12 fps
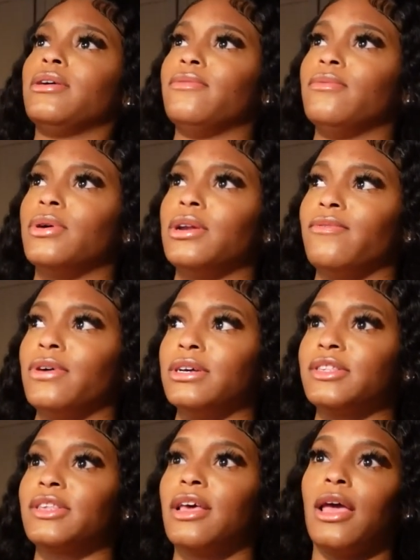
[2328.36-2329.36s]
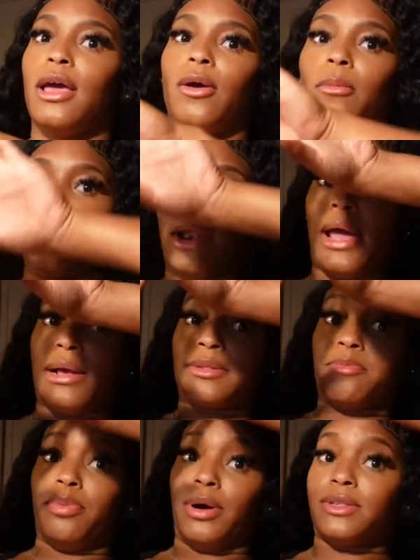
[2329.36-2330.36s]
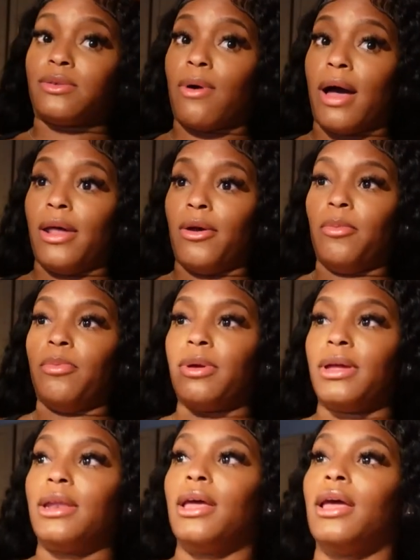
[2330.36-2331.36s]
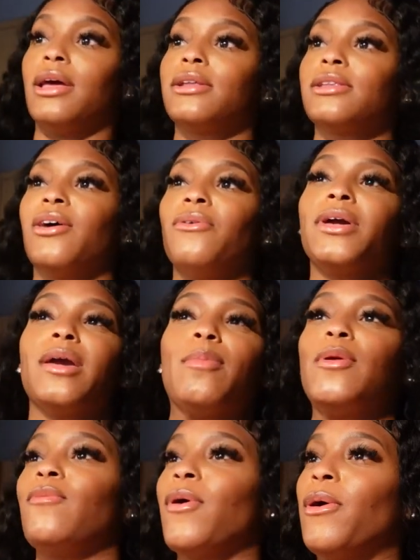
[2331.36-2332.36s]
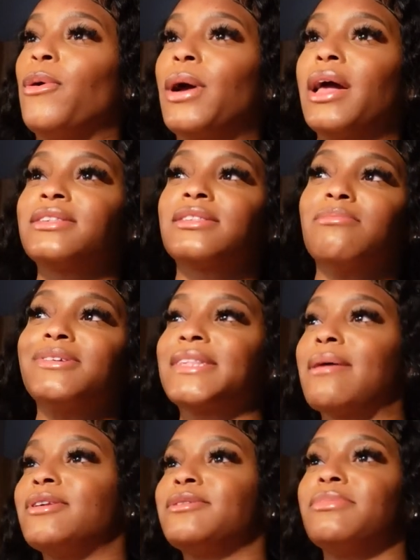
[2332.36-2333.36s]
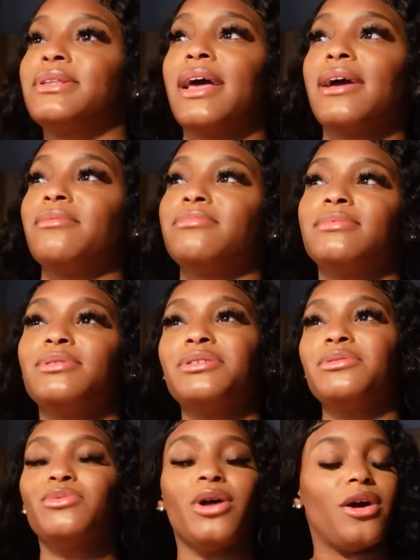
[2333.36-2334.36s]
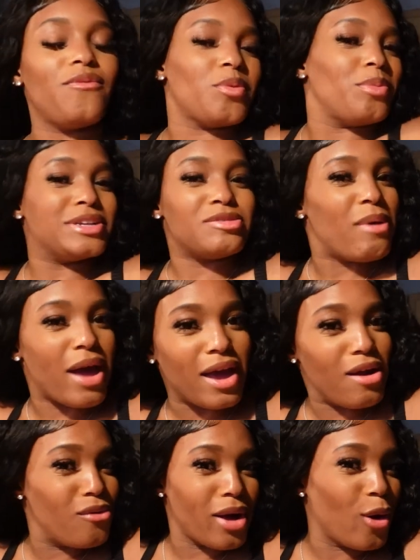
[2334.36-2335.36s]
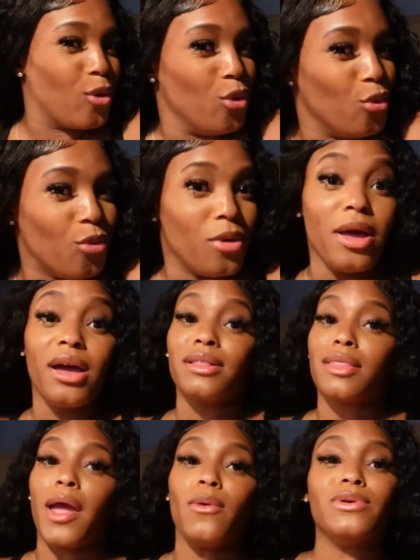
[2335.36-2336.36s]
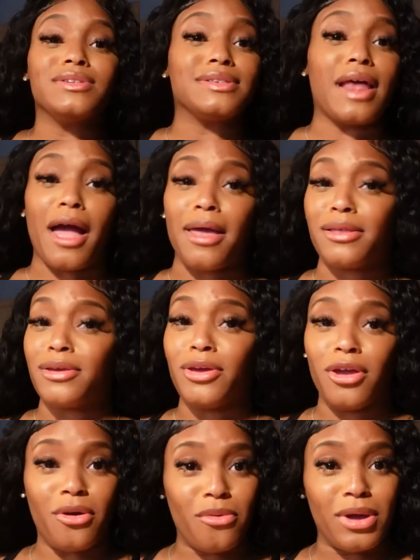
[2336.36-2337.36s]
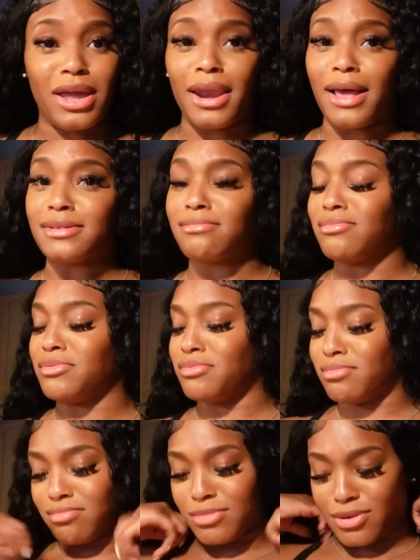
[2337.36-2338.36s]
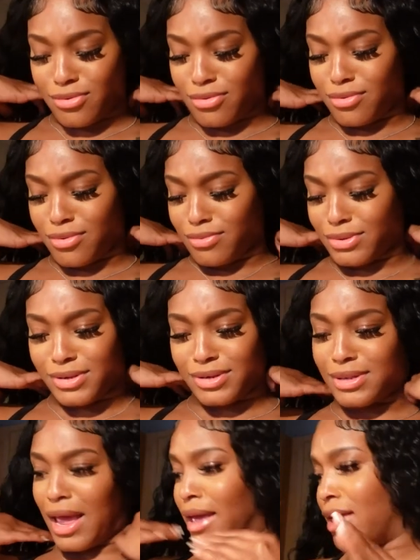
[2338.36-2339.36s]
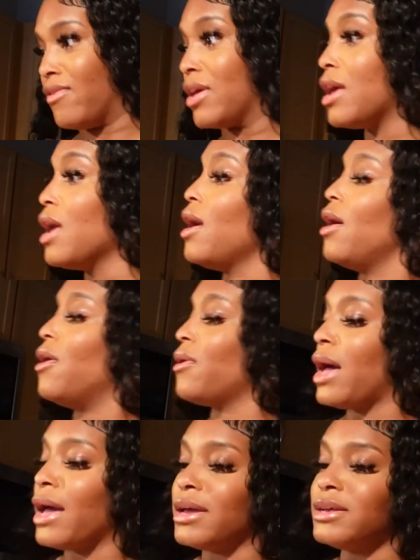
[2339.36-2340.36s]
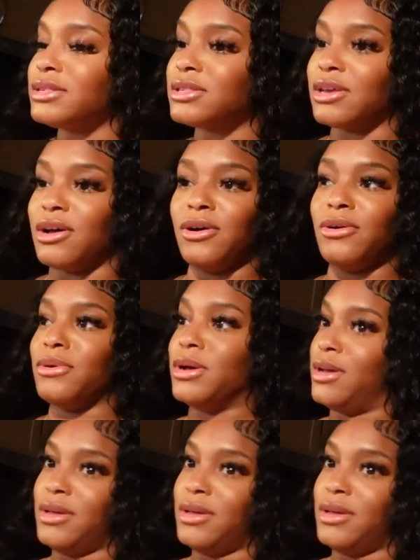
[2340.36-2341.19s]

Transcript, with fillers: of, one of us. Legs bust wide open. Don't get me wrong. At some establishment that could, you know, if the bitch bad, okay, cool. They was not cute and they, oh, it was just not giving. Okay, so